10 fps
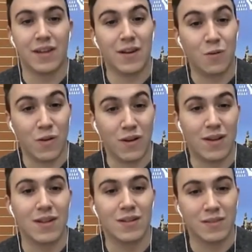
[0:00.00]
then the
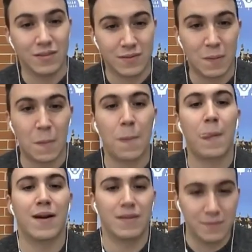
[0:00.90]
speed control,
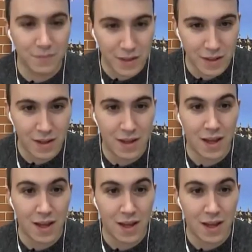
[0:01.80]
for example.